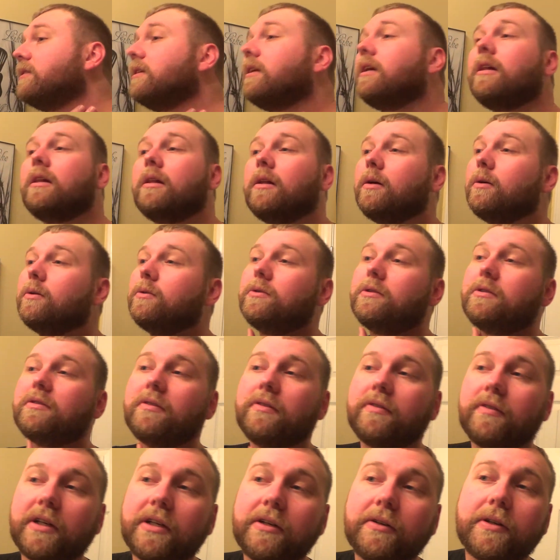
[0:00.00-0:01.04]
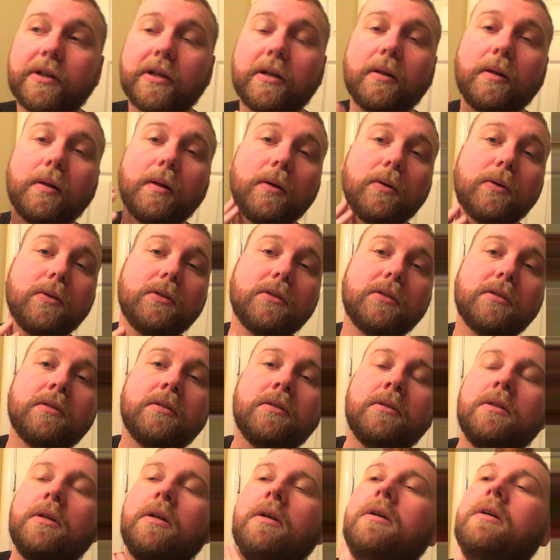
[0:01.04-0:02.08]
and close, very close.
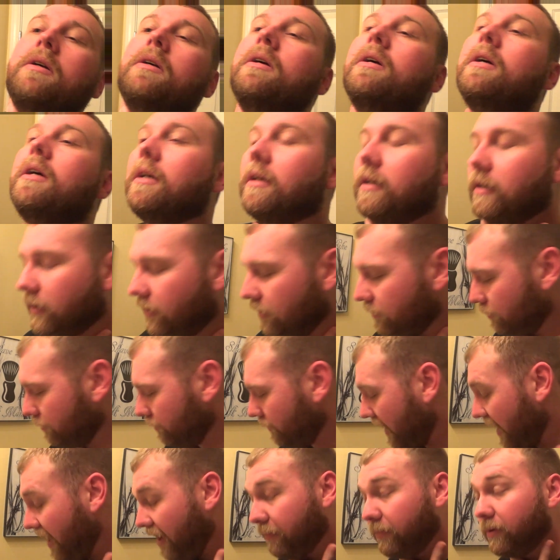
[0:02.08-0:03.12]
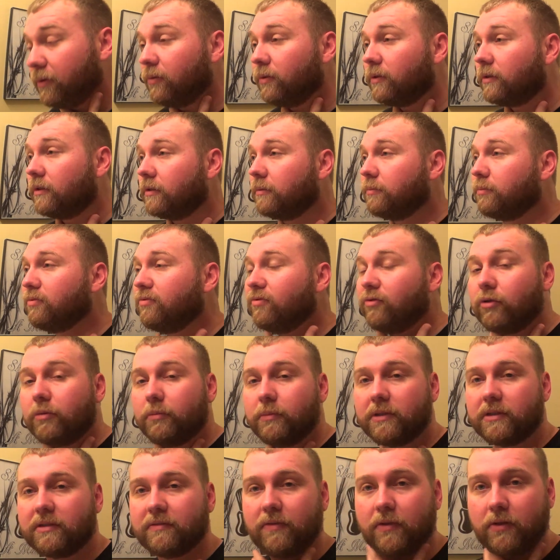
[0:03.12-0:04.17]
I'm happy with the
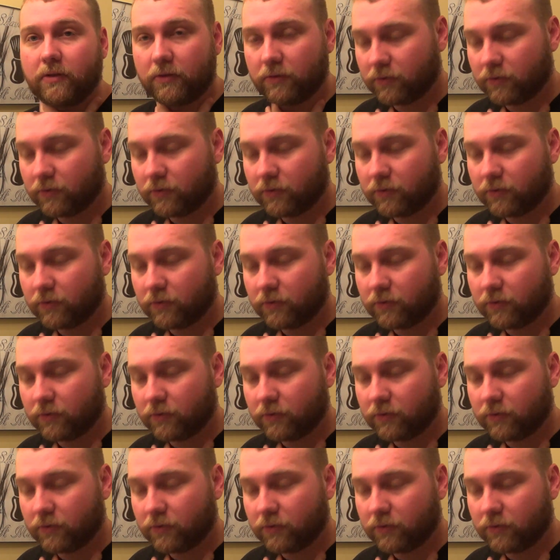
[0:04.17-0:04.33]
performance of all